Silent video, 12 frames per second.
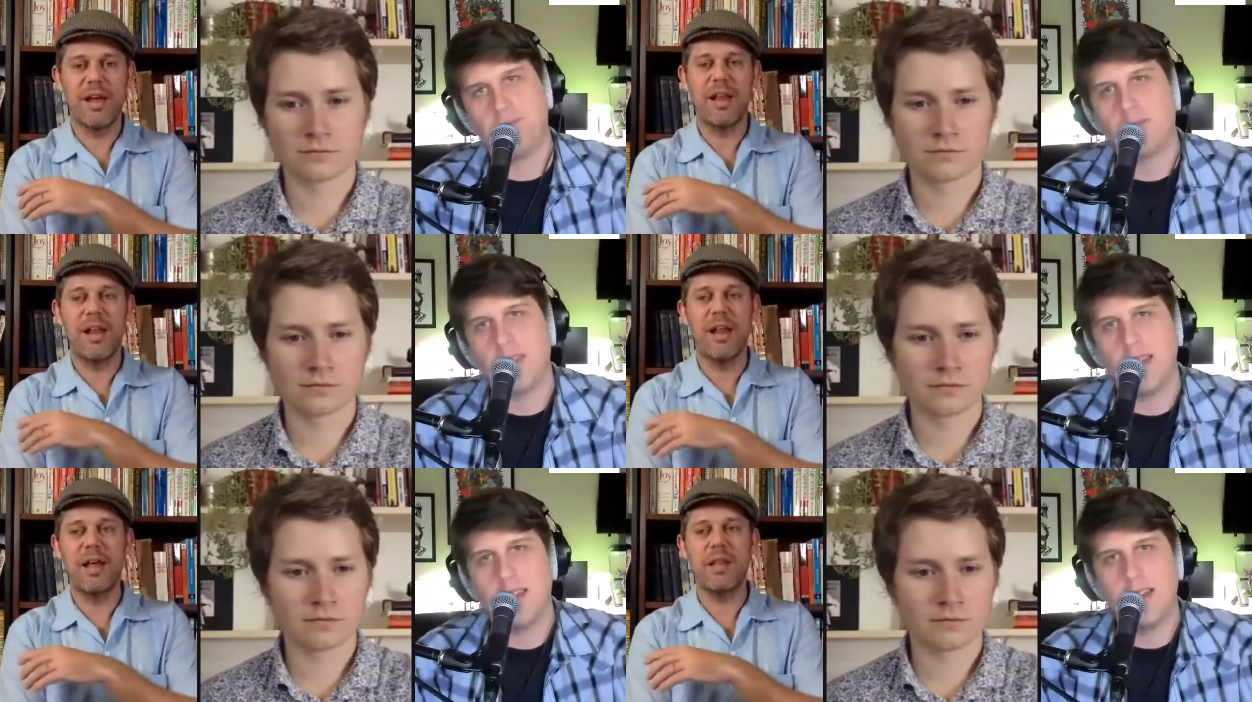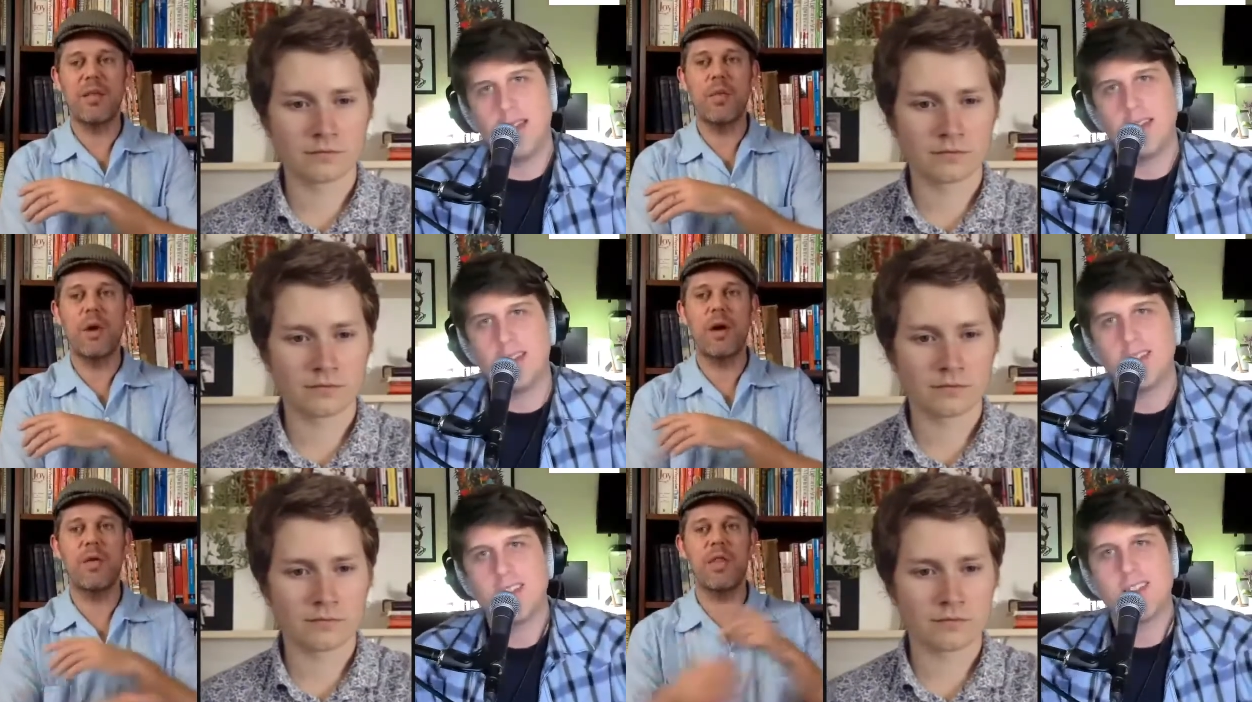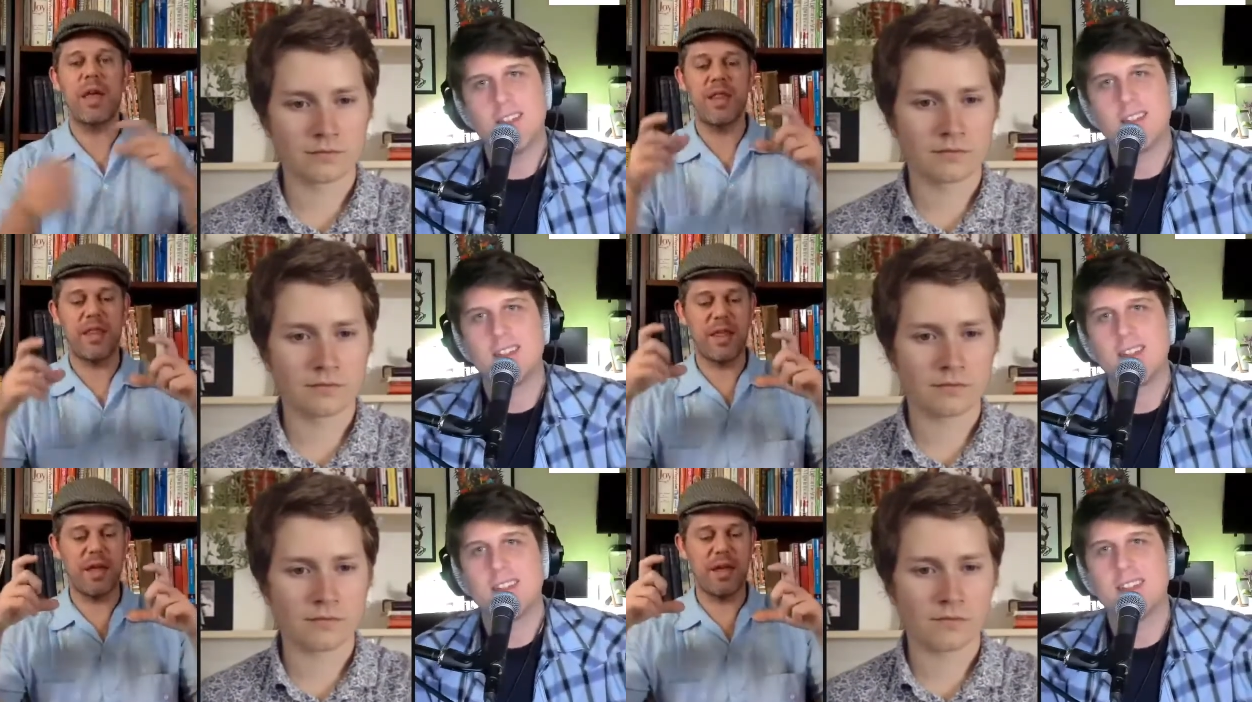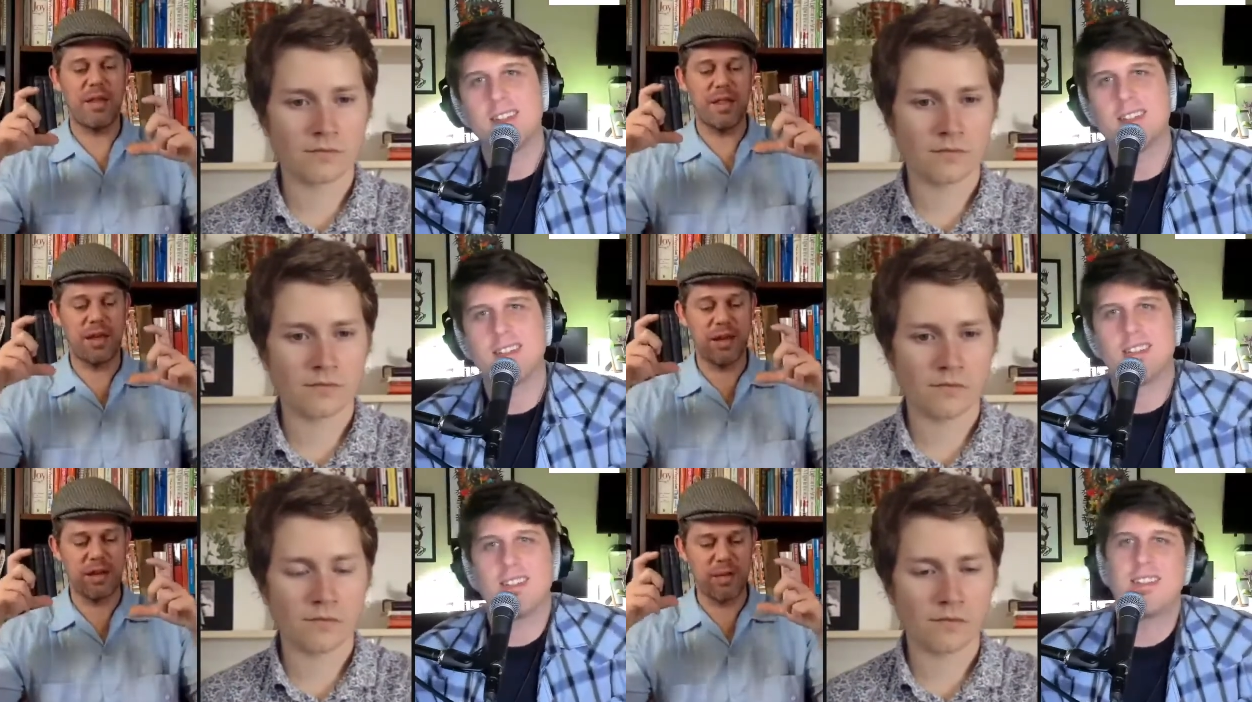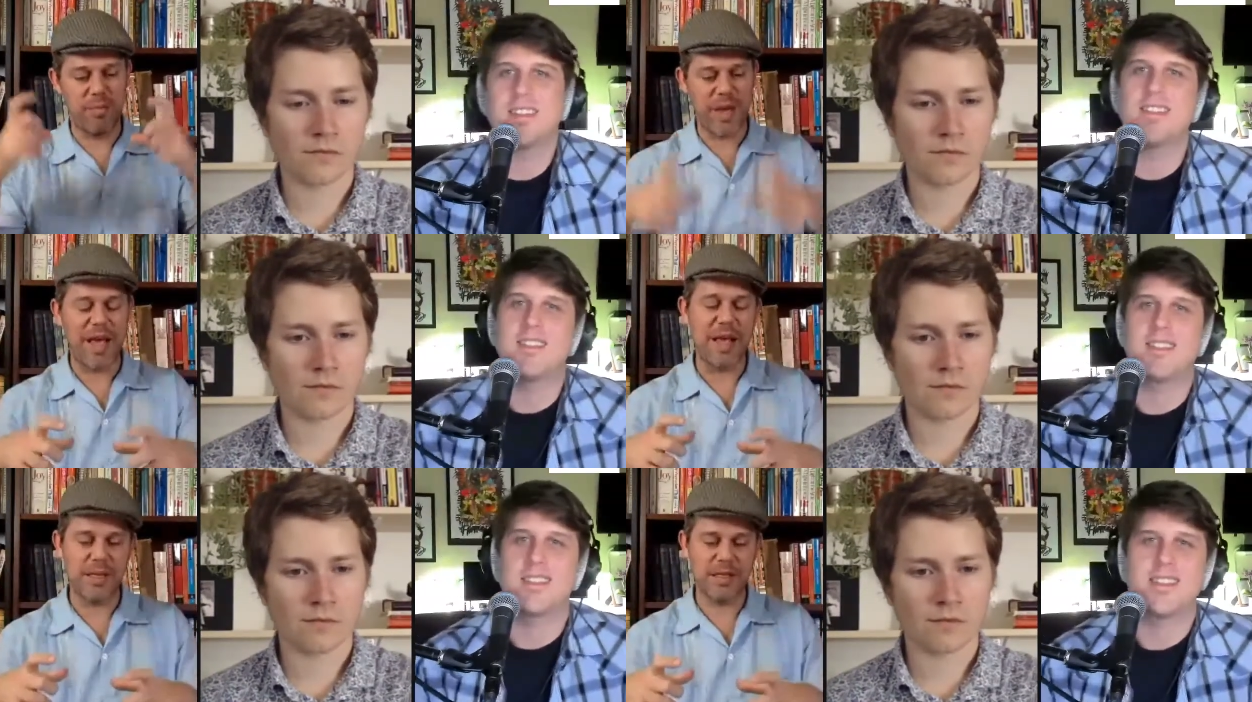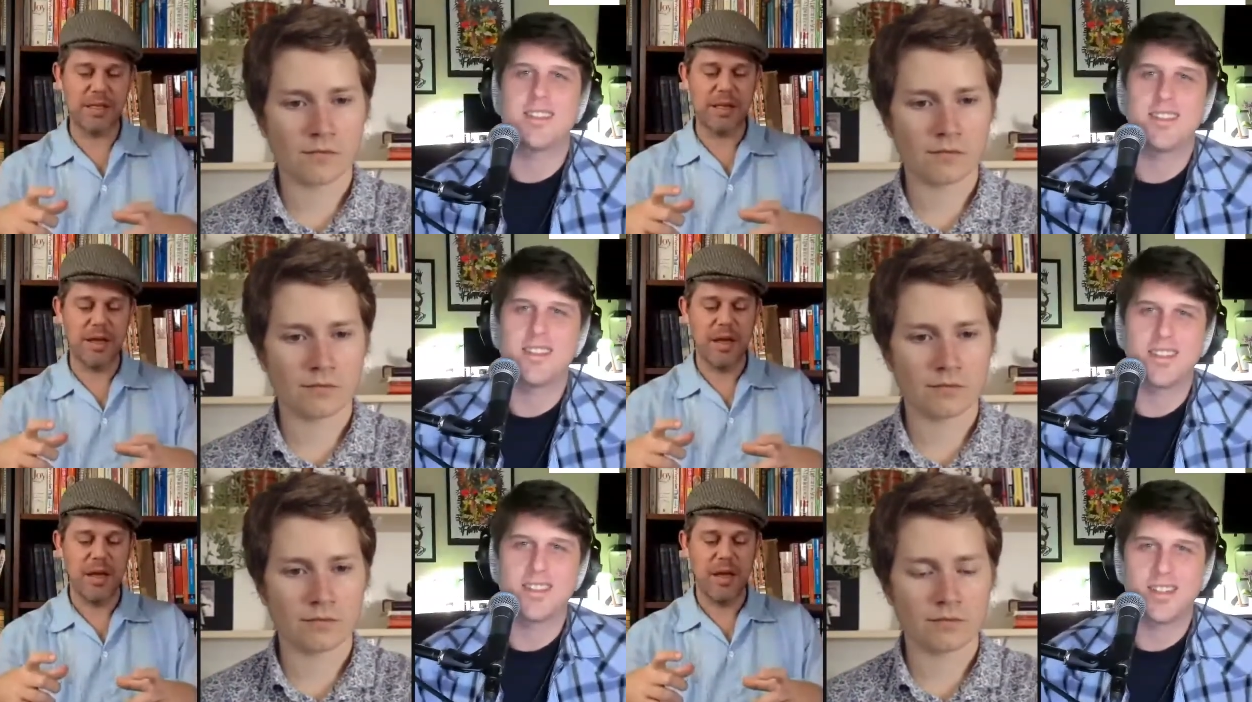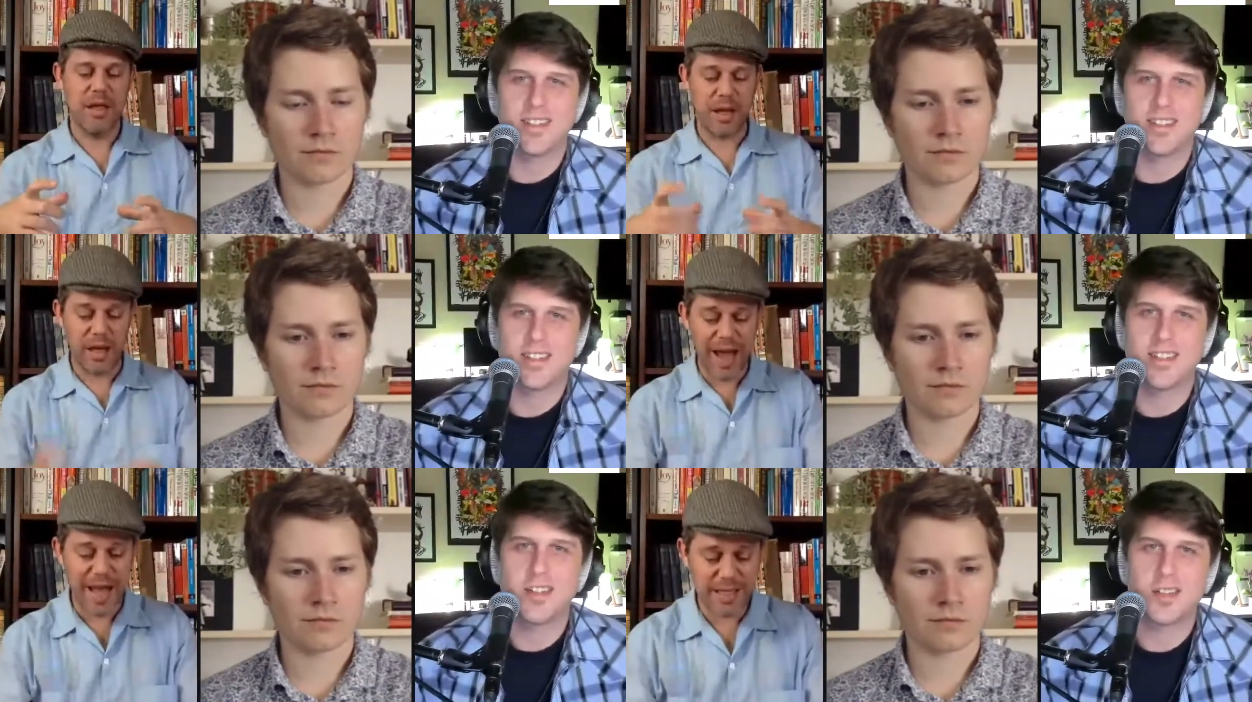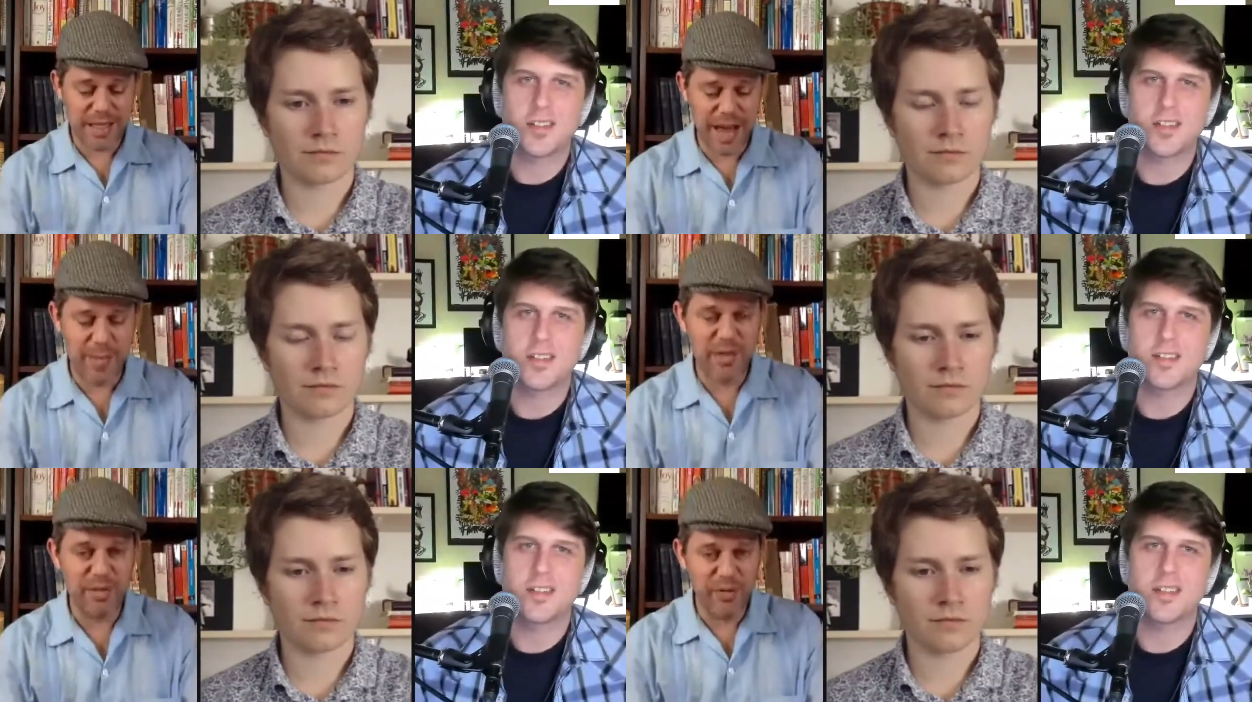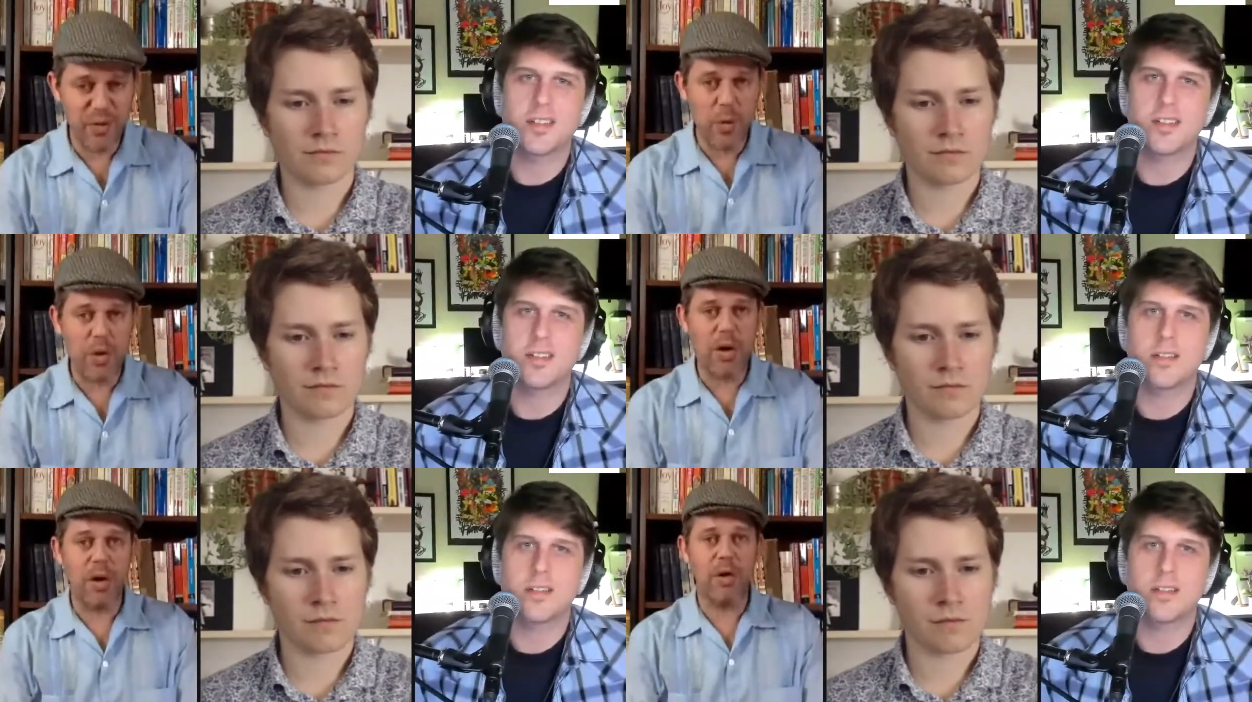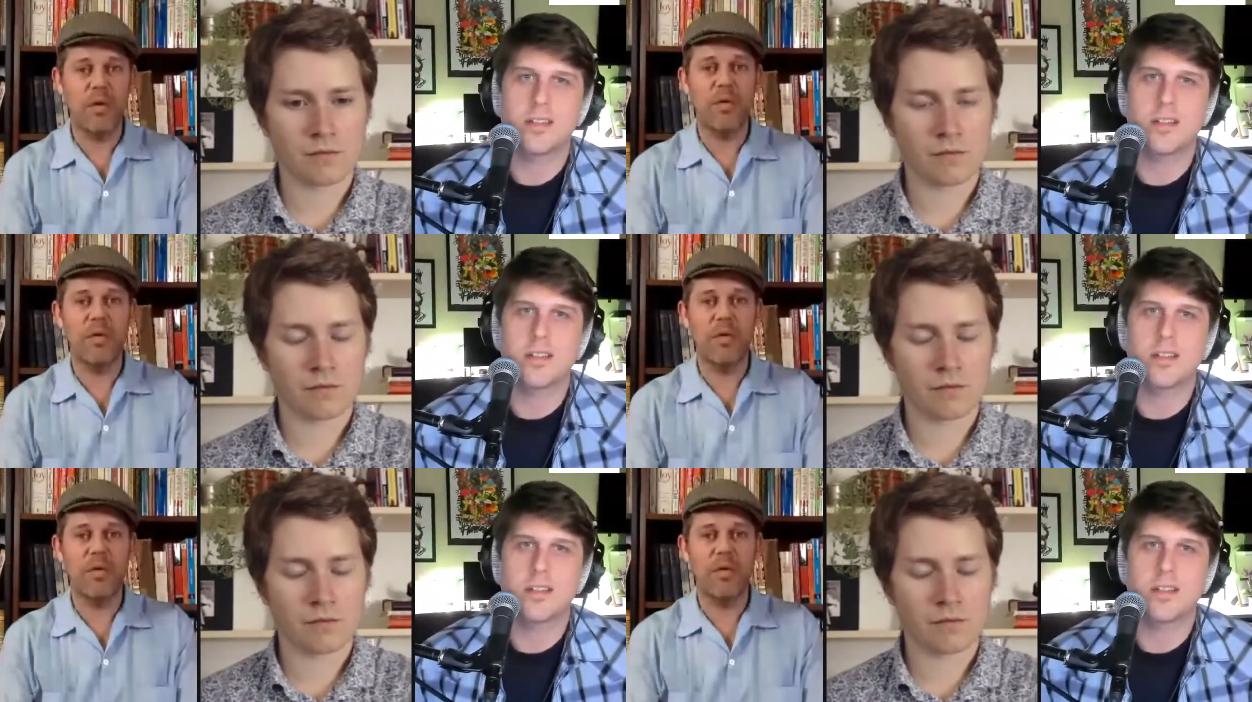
Speaker 1: like where they, the the debates the class time is for